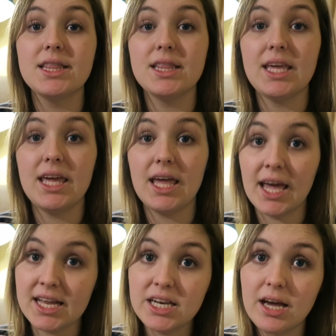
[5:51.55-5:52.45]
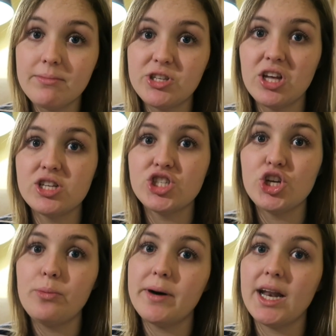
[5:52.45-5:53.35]
the end of
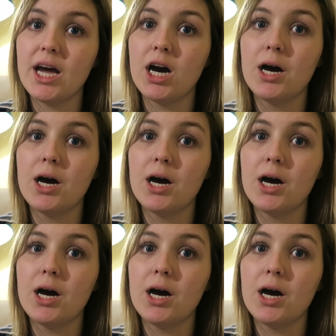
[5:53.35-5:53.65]
2002, but